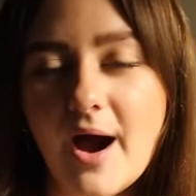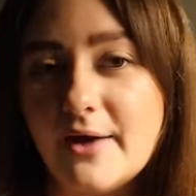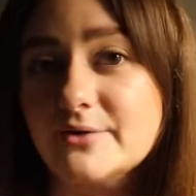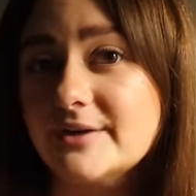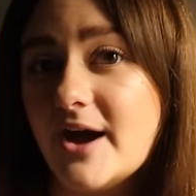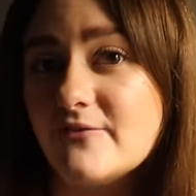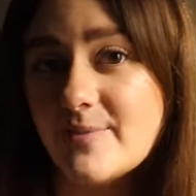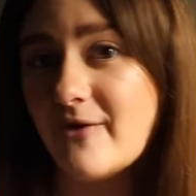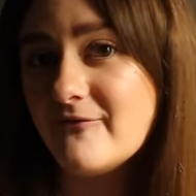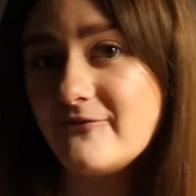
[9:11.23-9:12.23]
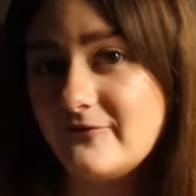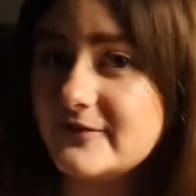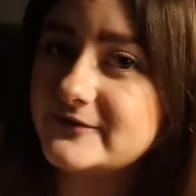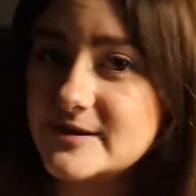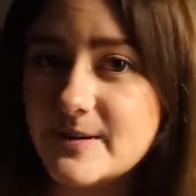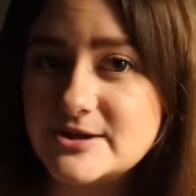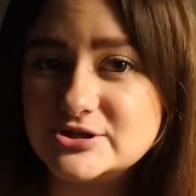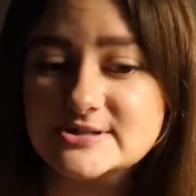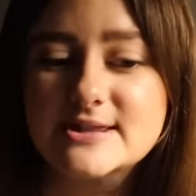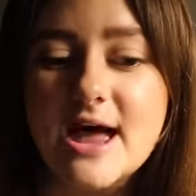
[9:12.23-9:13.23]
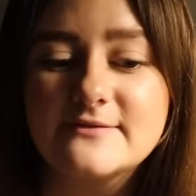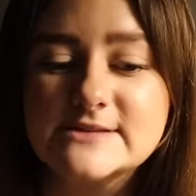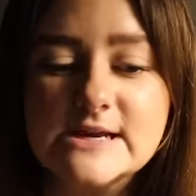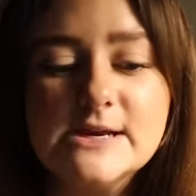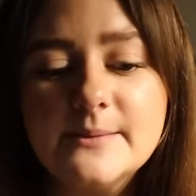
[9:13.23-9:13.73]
I only have about fifty pages left,